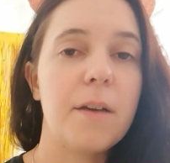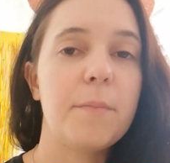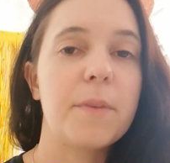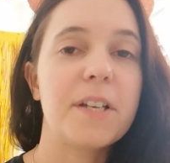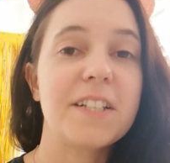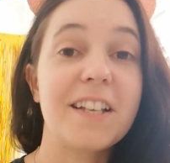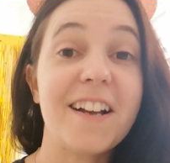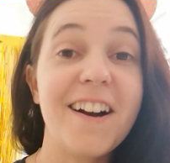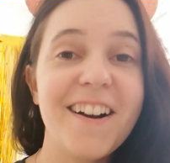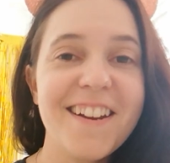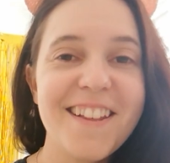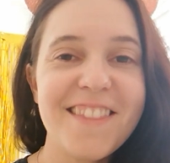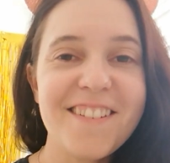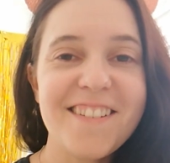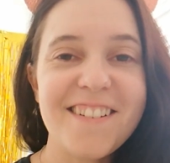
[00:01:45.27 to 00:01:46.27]
Because I
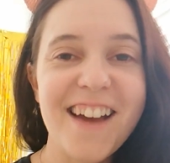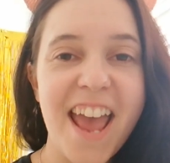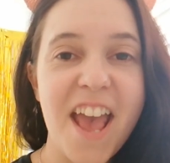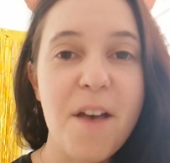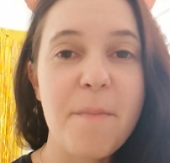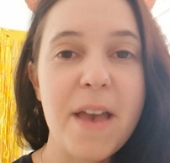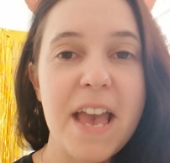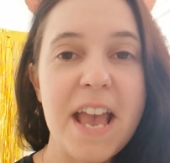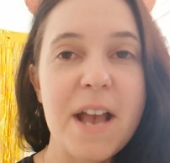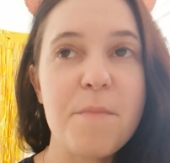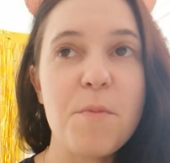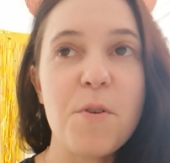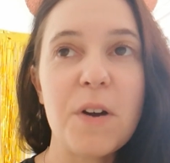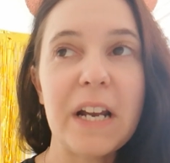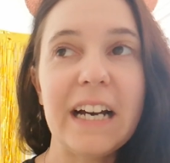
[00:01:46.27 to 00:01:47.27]
kind of thought it'd be
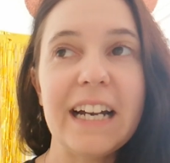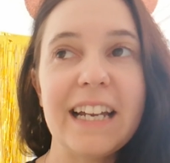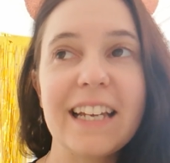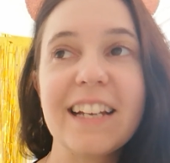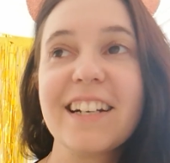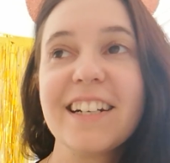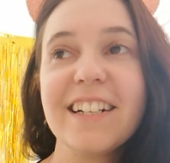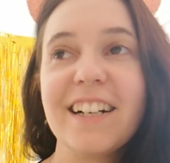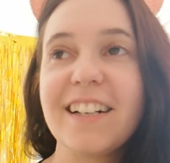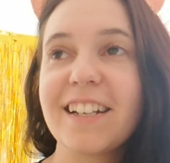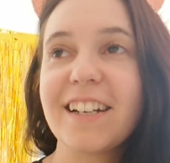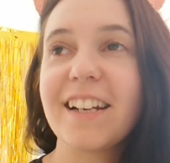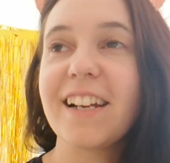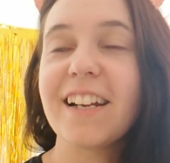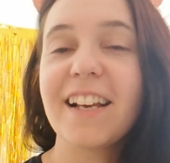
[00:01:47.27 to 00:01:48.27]
more like, I
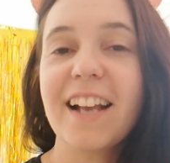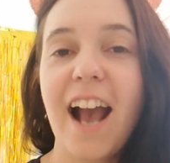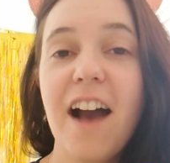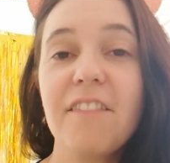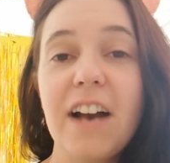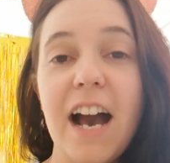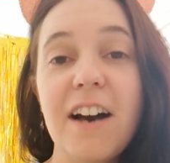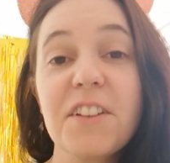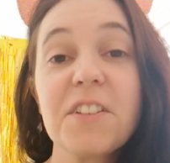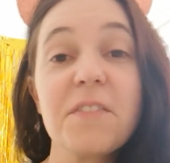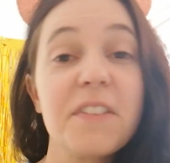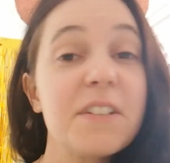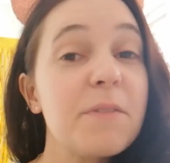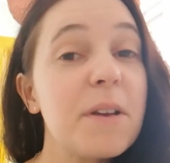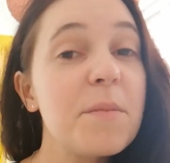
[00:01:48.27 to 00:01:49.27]
don't know, like have a house
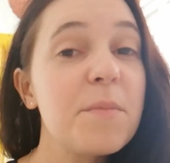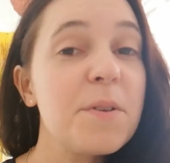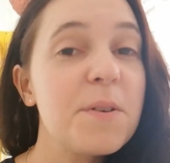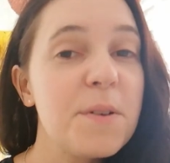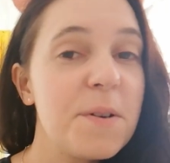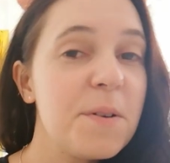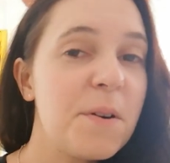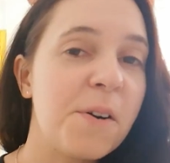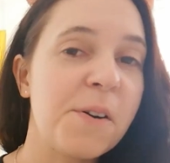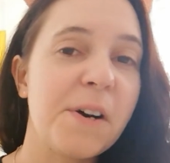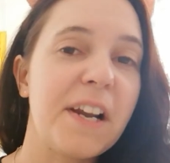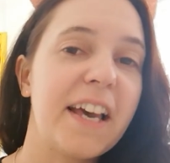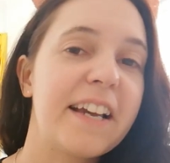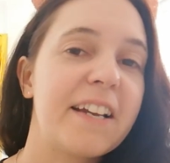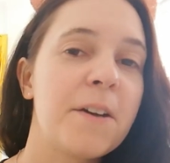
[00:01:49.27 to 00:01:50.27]
with a swimming pool,
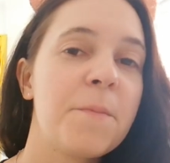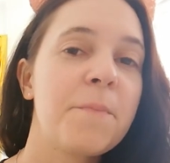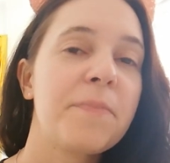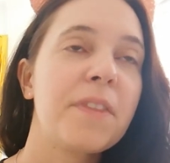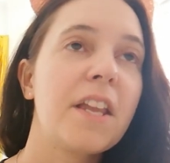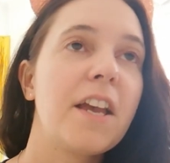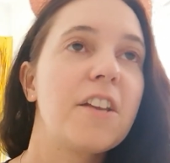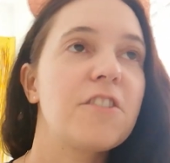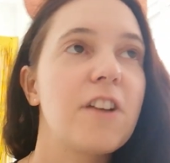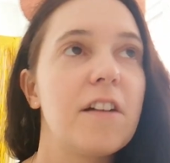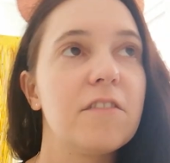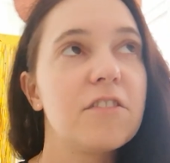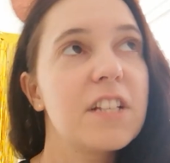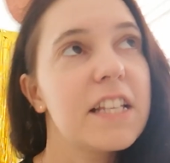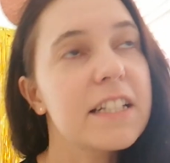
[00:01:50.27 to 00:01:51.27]
or like
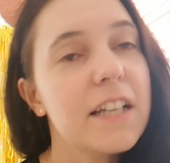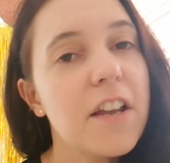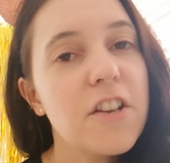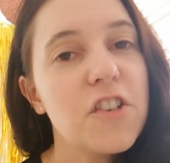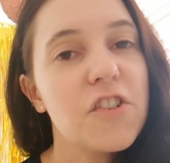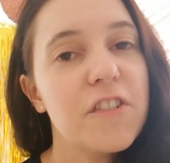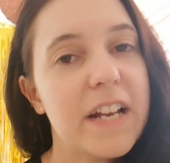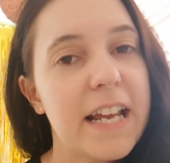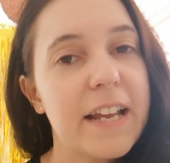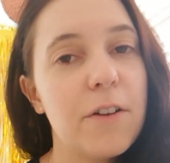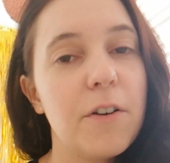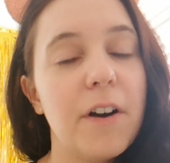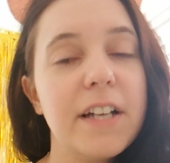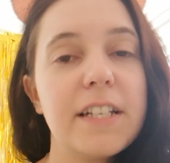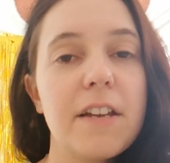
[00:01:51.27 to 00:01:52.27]
travel to this country,
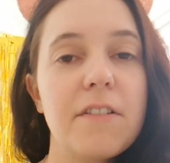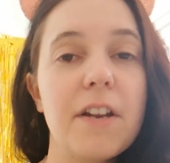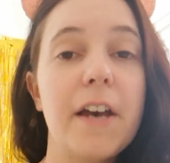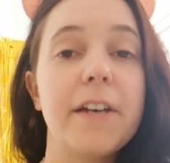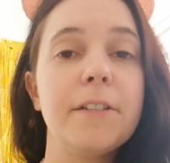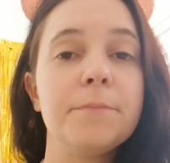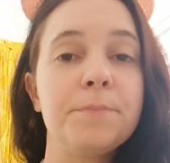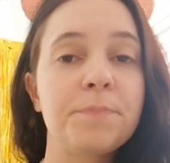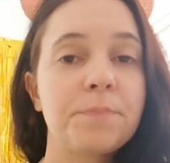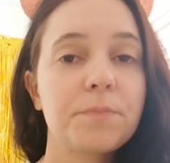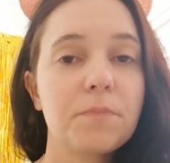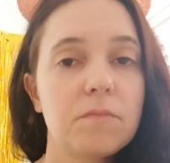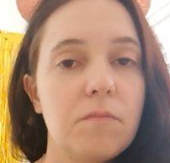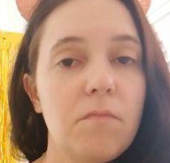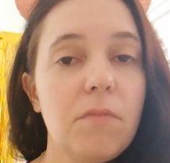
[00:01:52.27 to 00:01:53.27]
or I don't know.
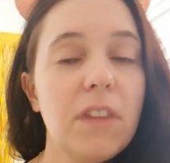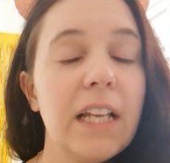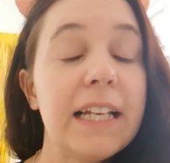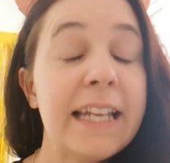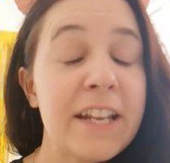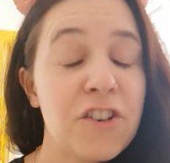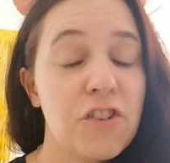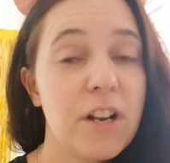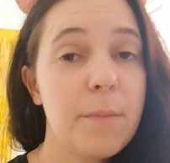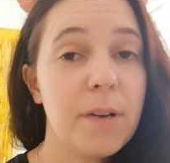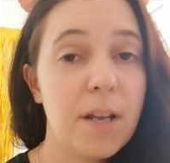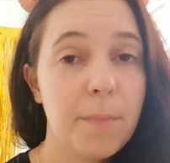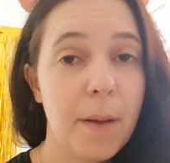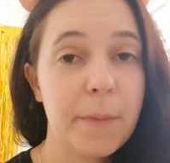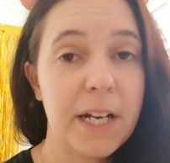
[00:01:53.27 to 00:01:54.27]
Literally
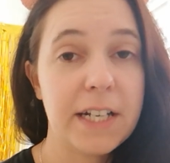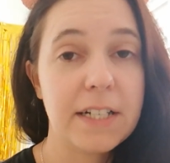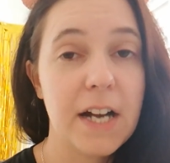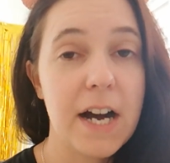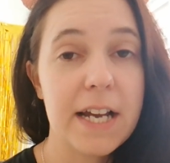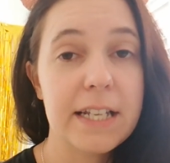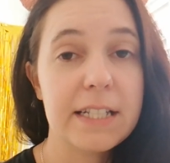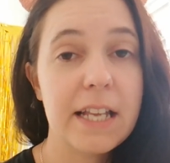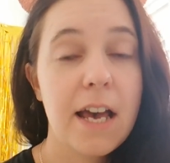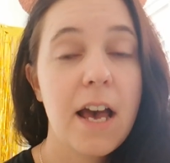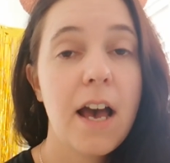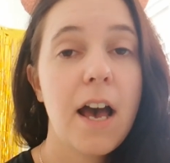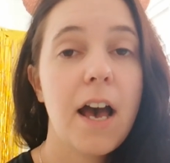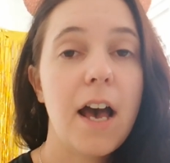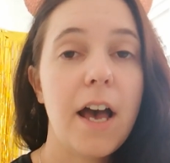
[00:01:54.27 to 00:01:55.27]
blew my mind, guys.
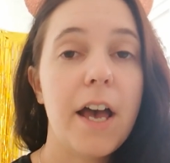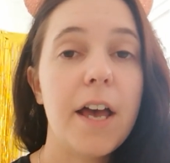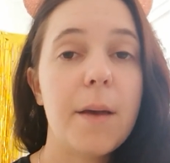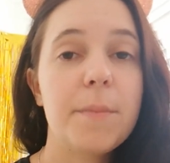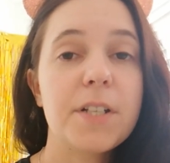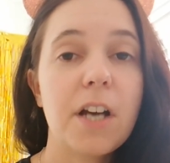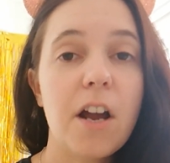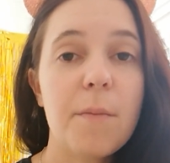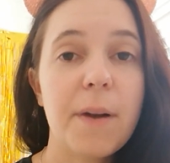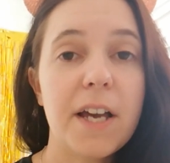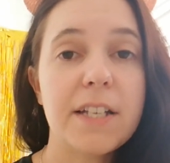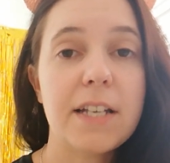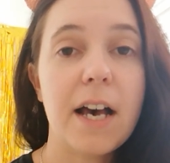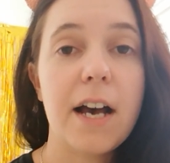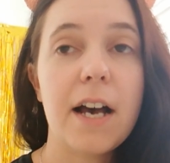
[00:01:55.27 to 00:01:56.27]
So I
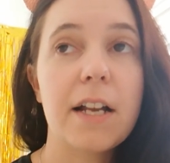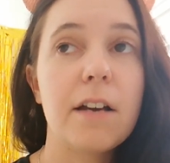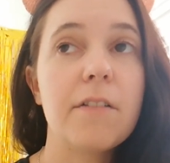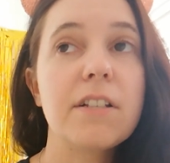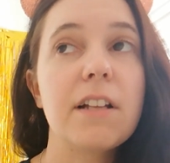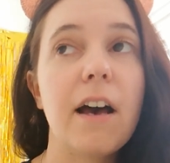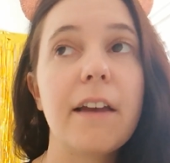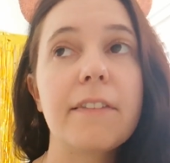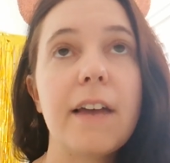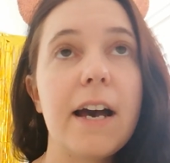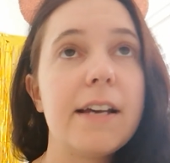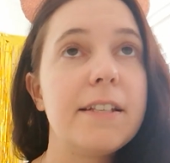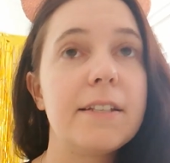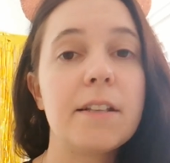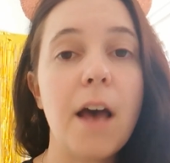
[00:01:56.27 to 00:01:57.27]
replied to her and I was like,
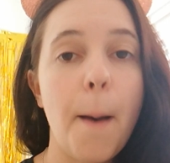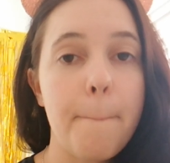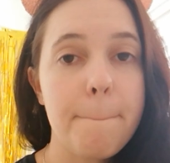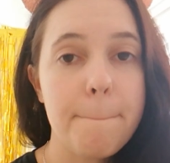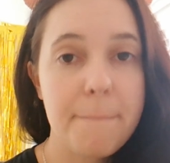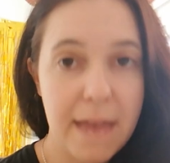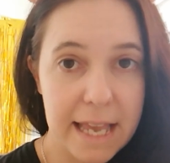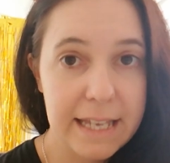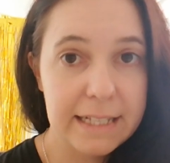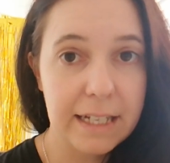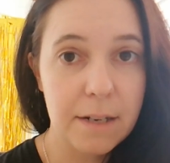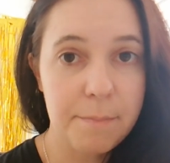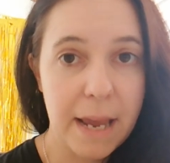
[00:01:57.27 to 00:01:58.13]
that is amazing.